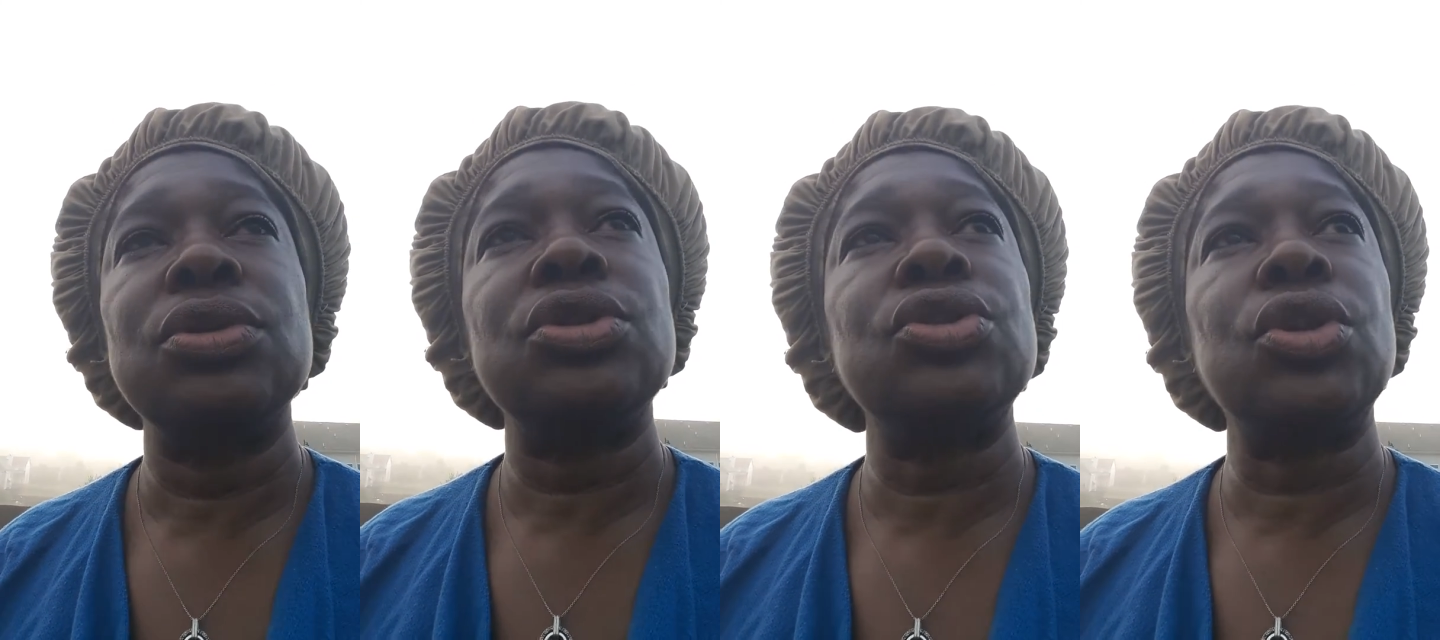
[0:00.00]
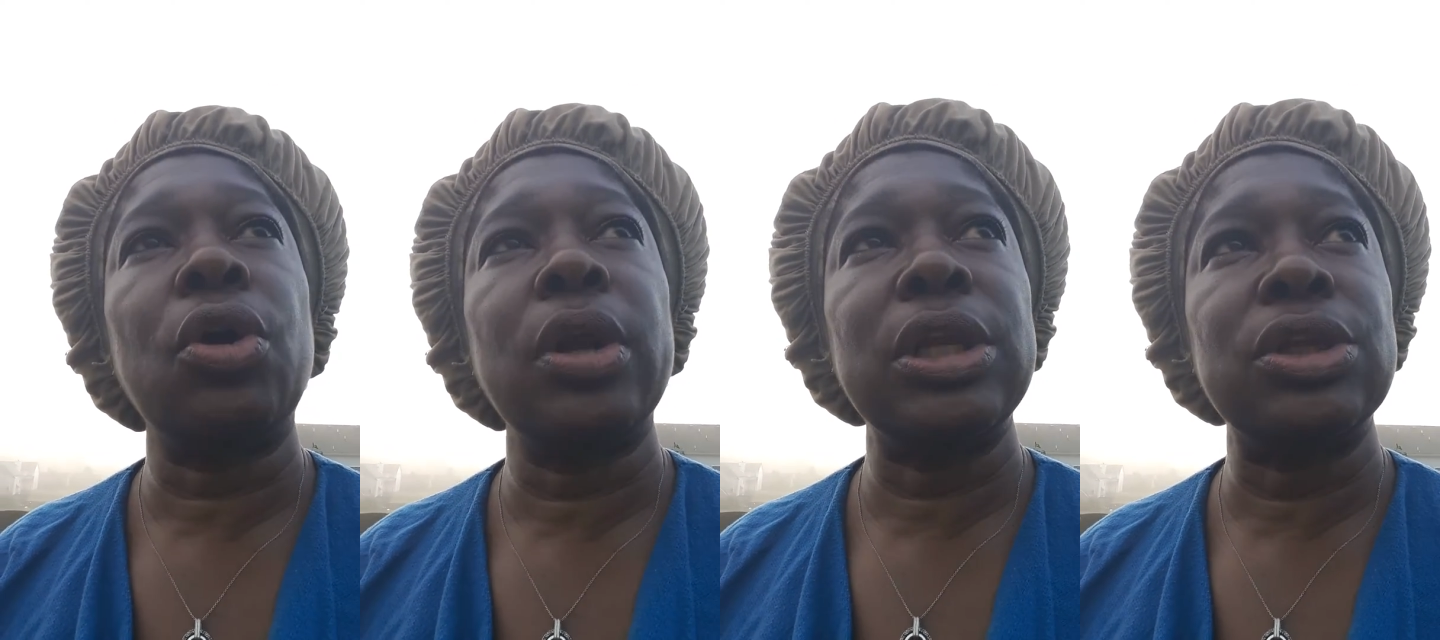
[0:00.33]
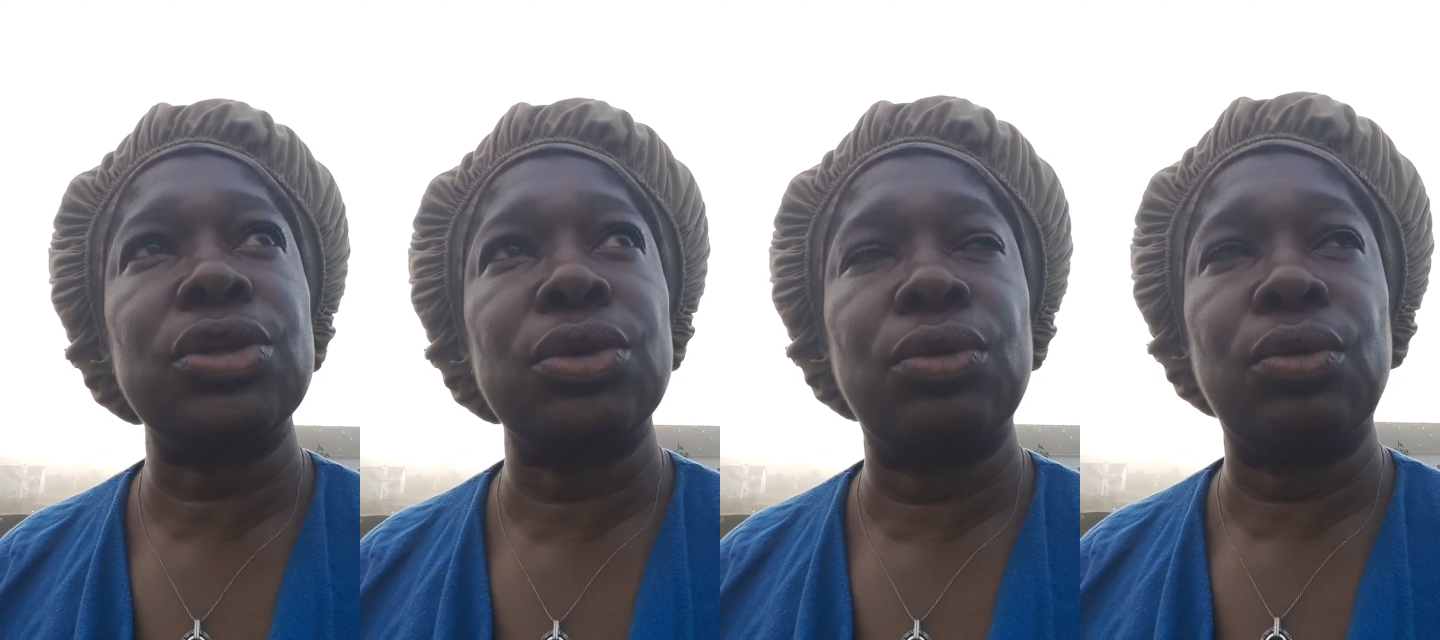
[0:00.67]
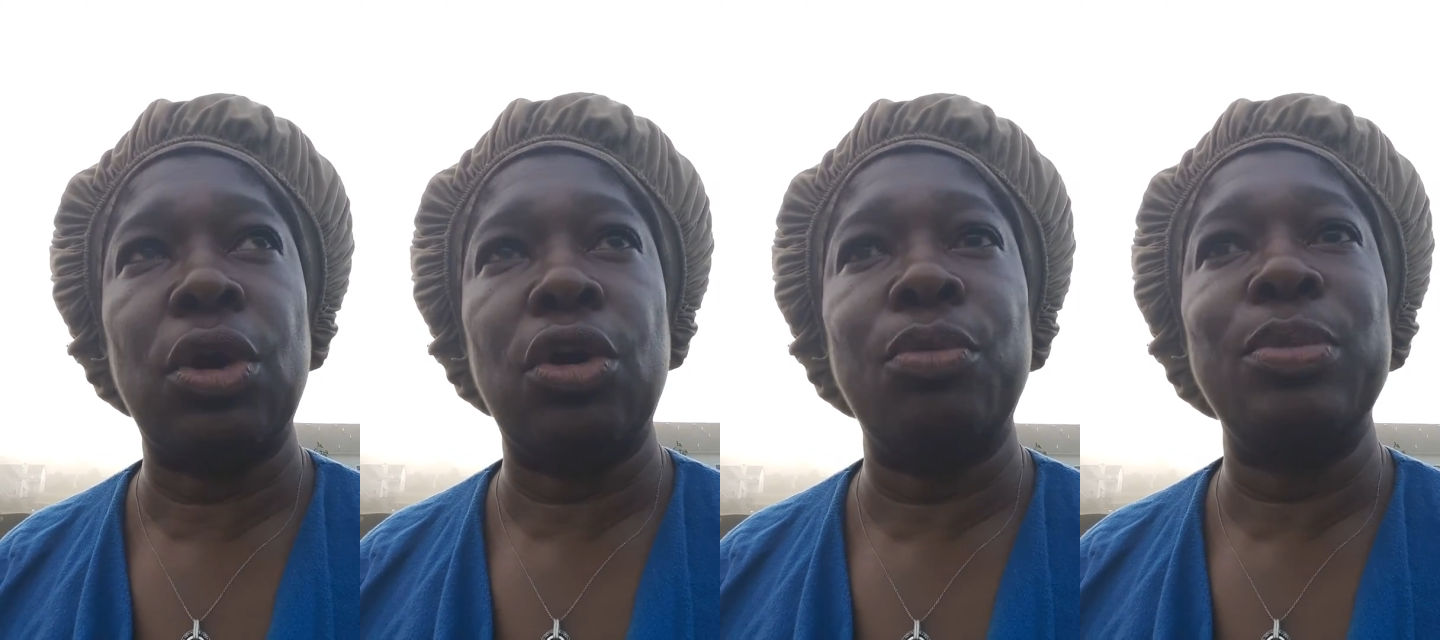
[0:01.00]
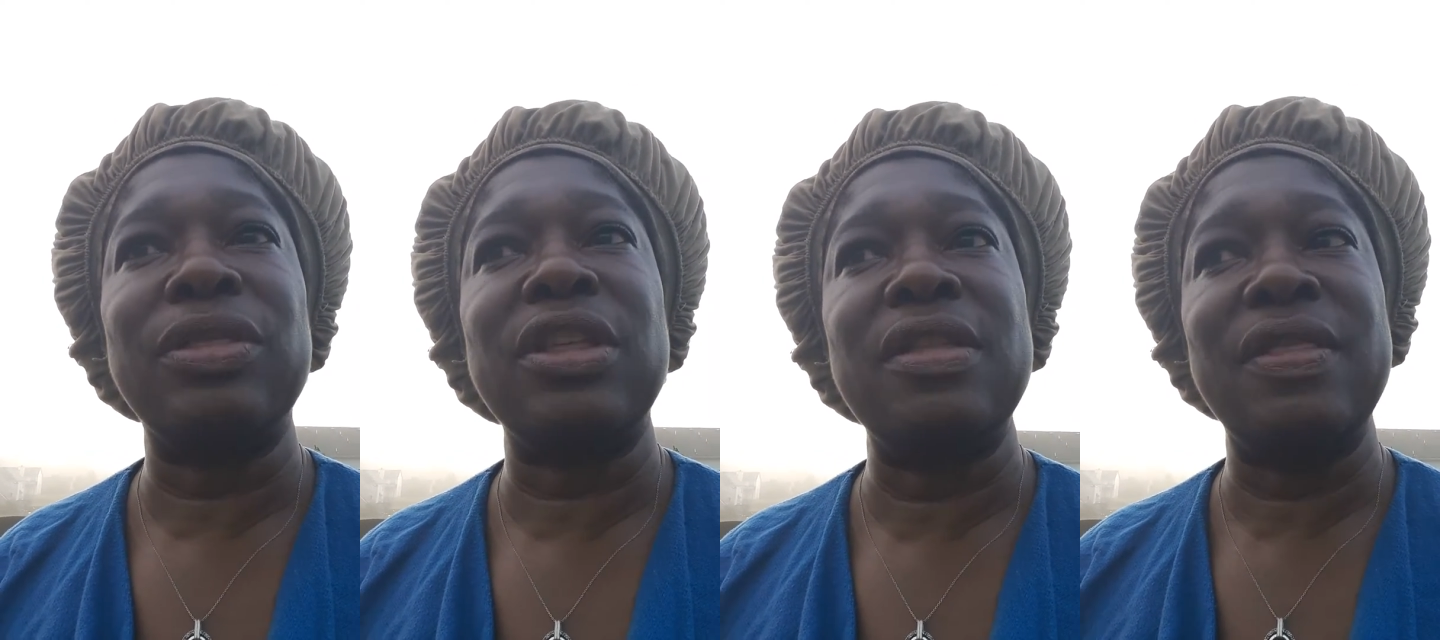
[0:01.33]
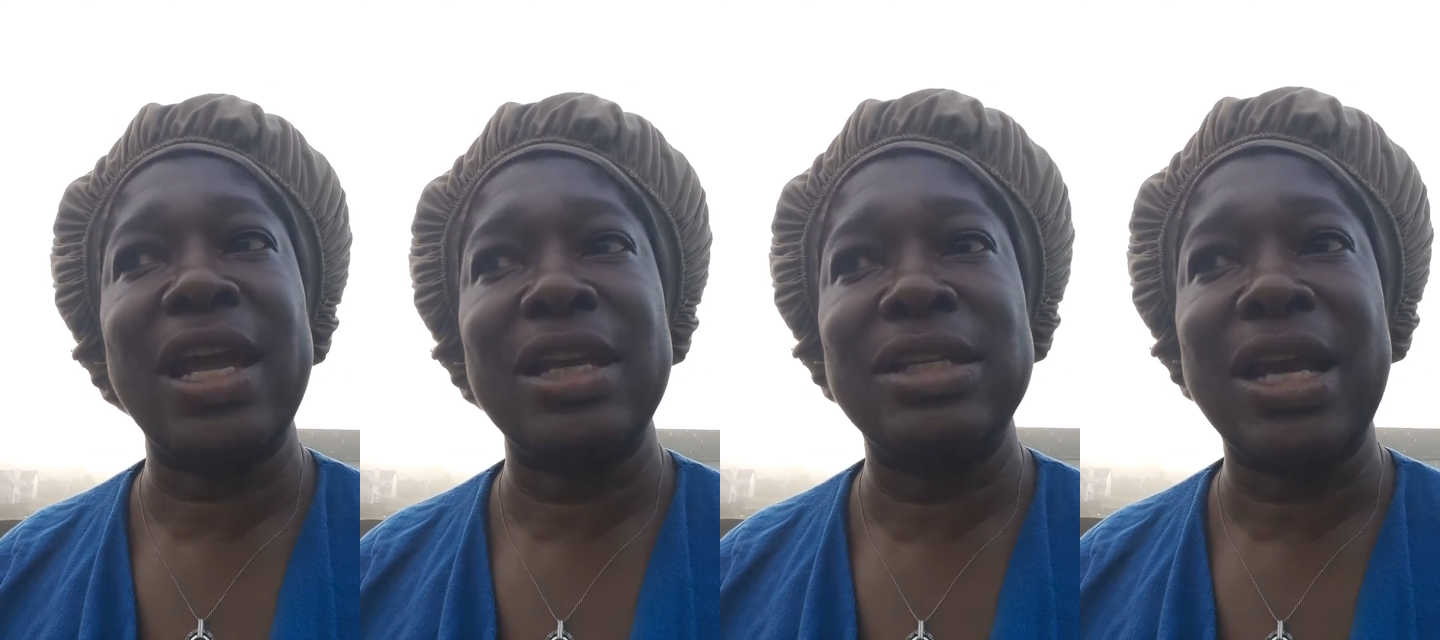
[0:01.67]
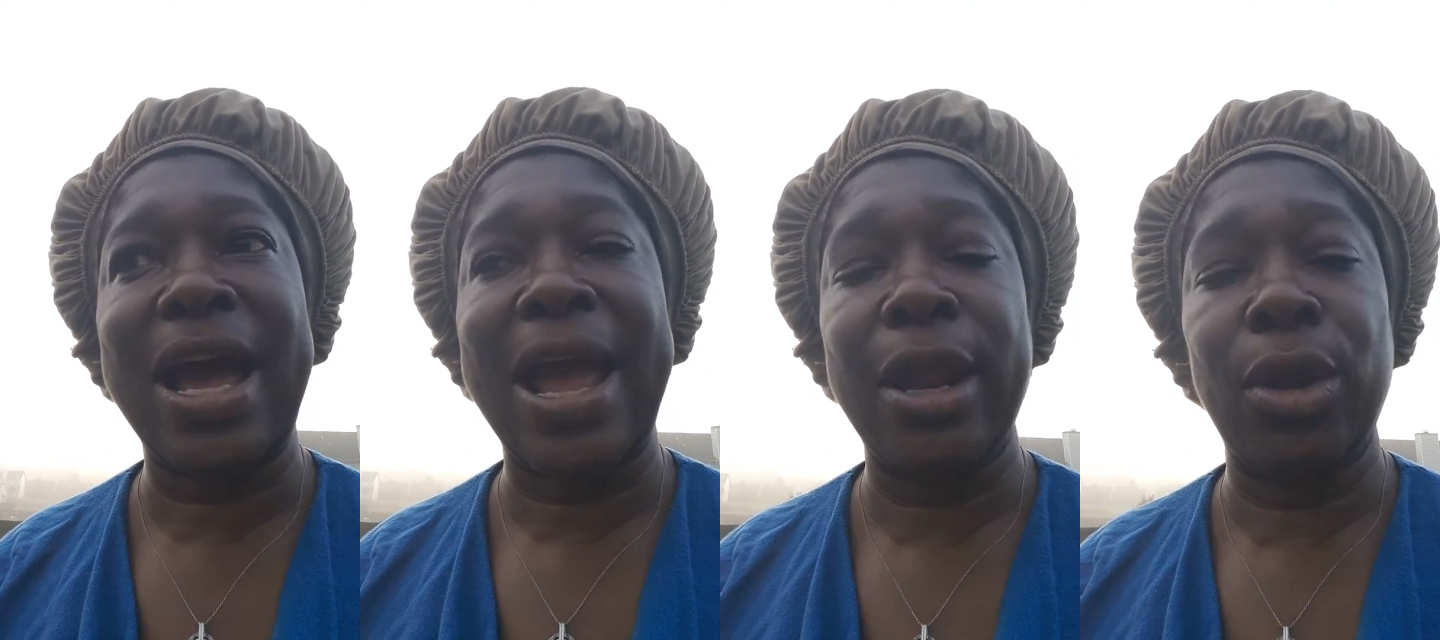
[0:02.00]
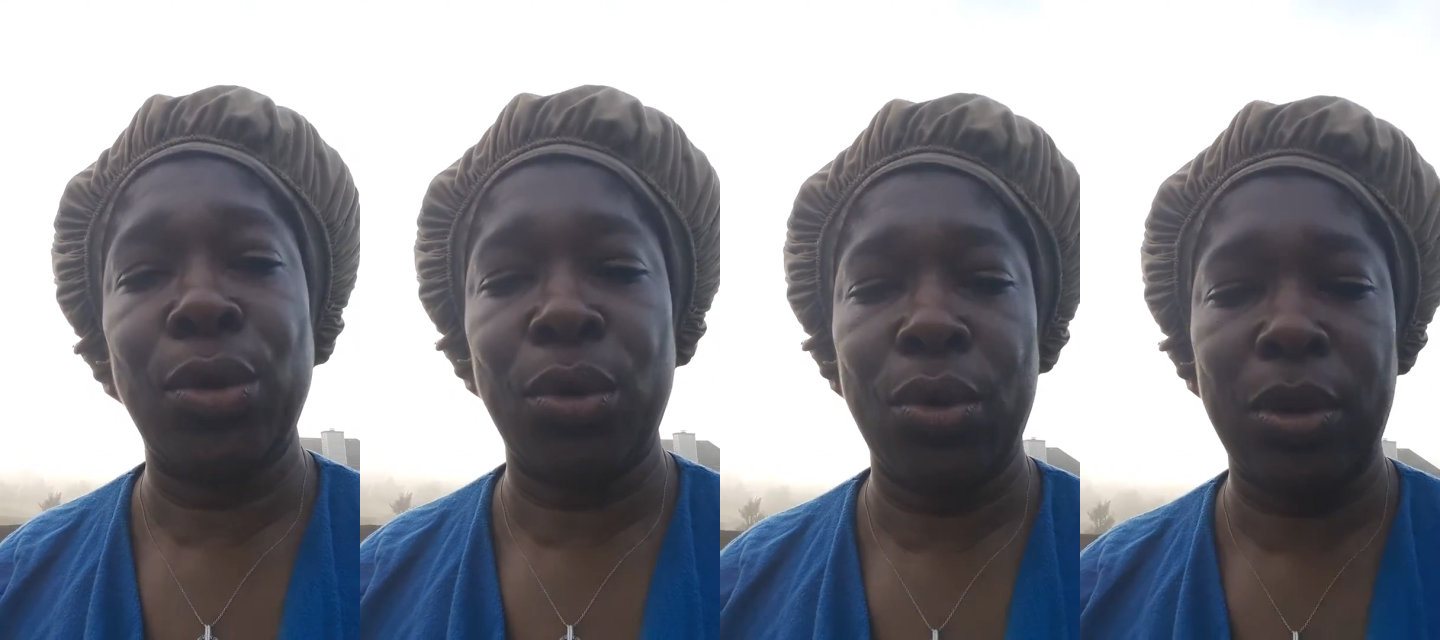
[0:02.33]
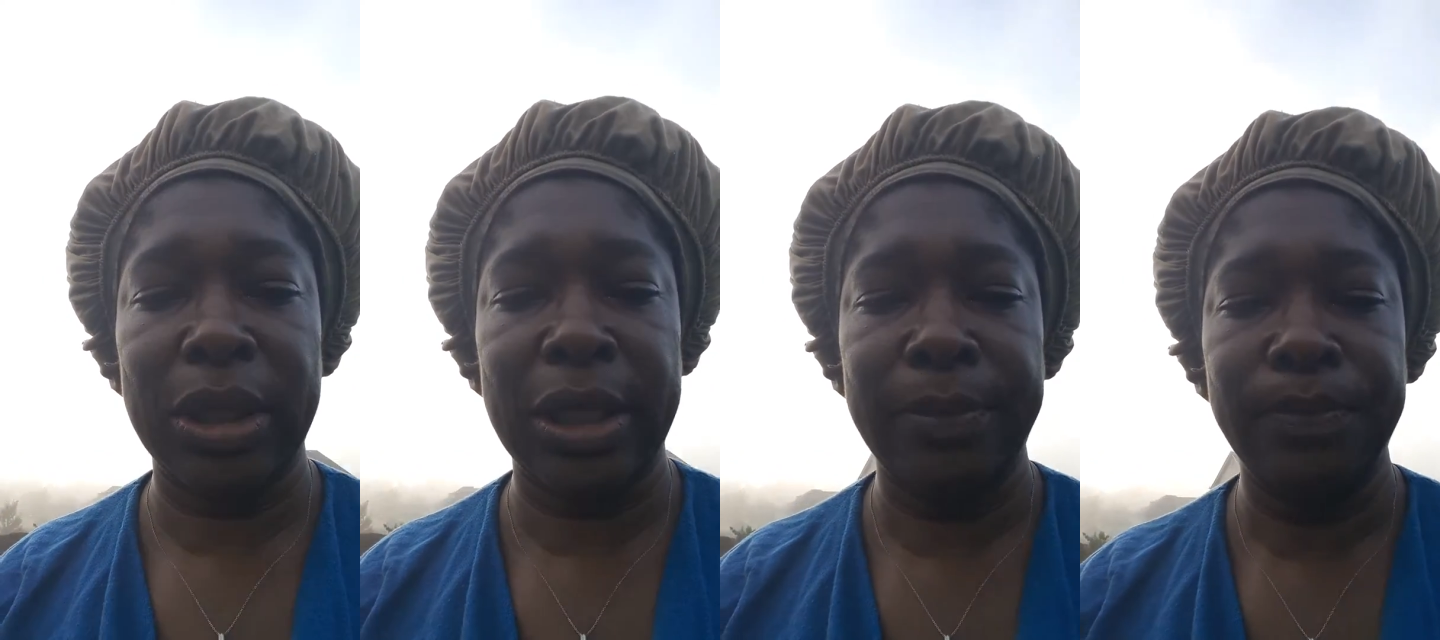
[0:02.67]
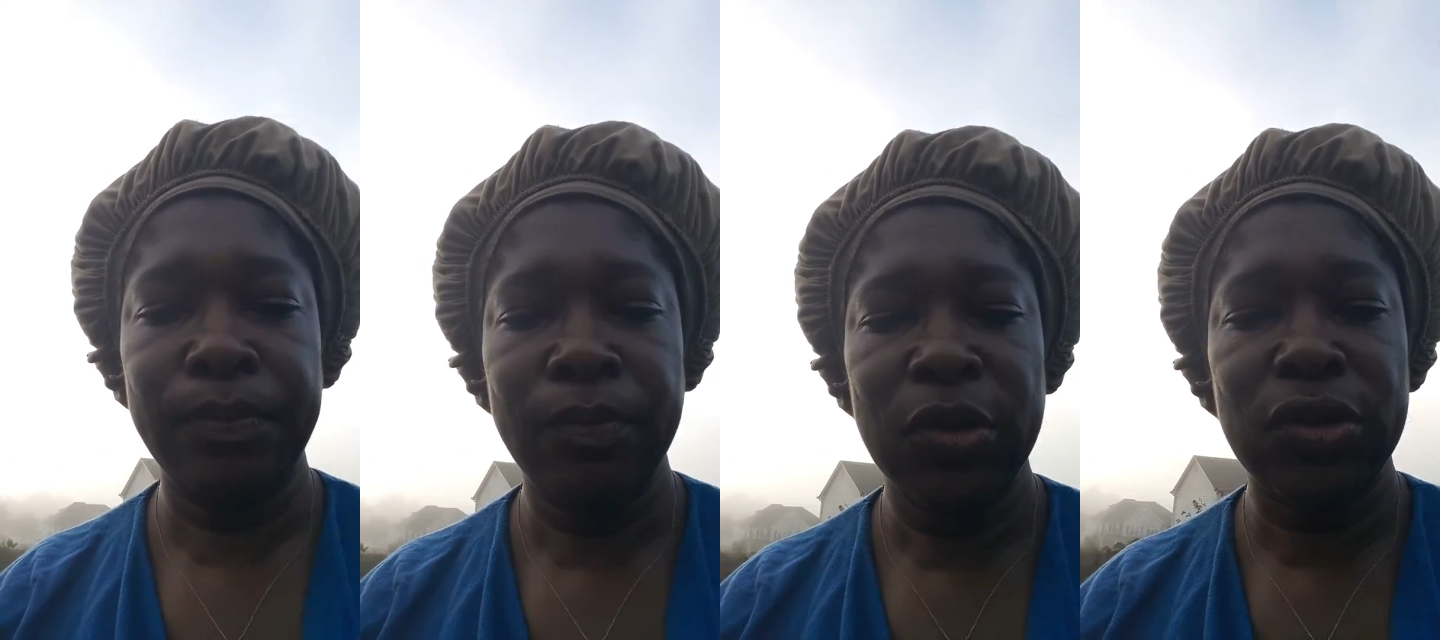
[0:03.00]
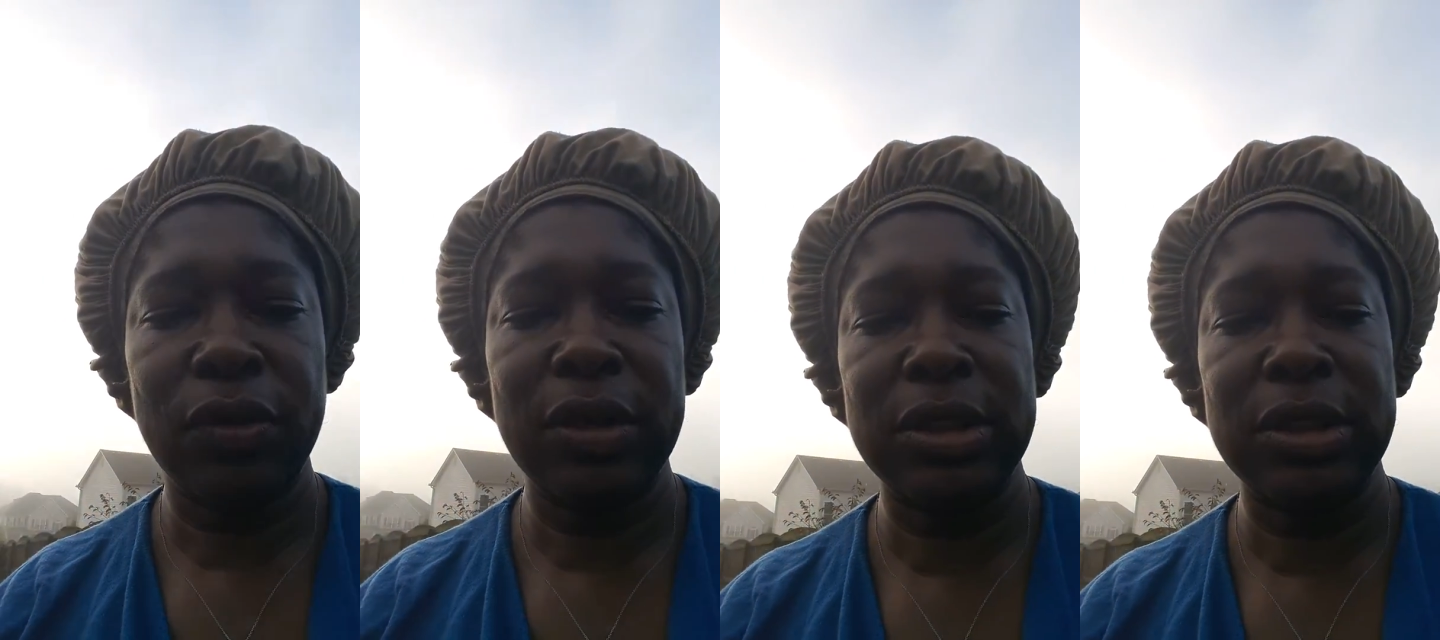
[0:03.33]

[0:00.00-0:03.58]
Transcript: starting to grow, but then they die early. So